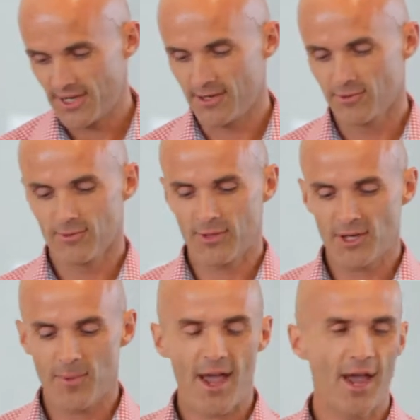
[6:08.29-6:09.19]
And
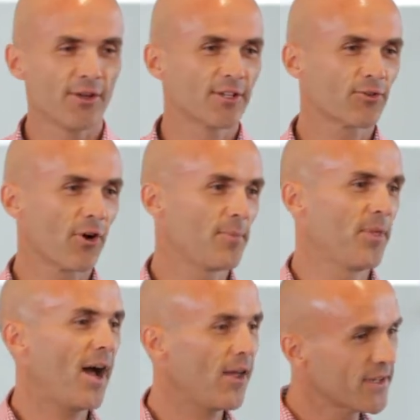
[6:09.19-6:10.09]
think about how you describe
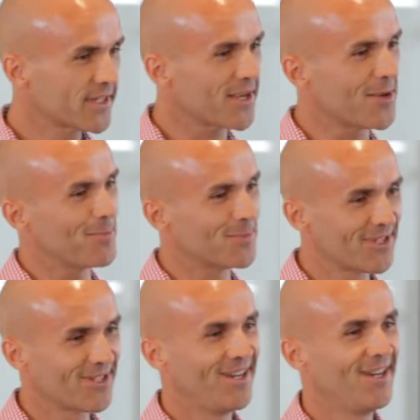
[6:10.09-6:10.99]
the other
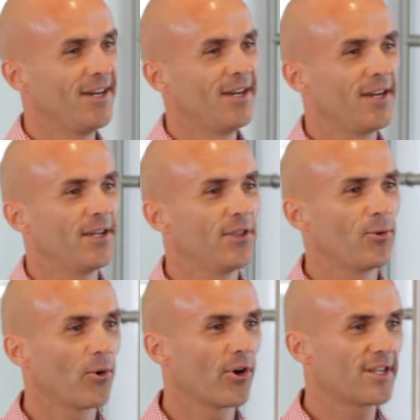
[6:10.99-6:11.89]
teams in the
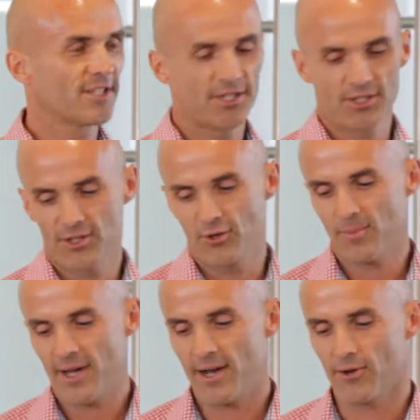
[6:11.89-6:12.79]
organization that you're
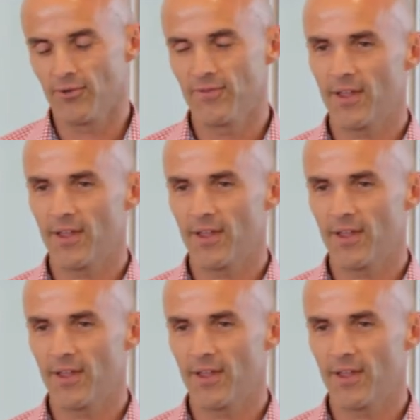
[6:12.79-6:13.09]
part of.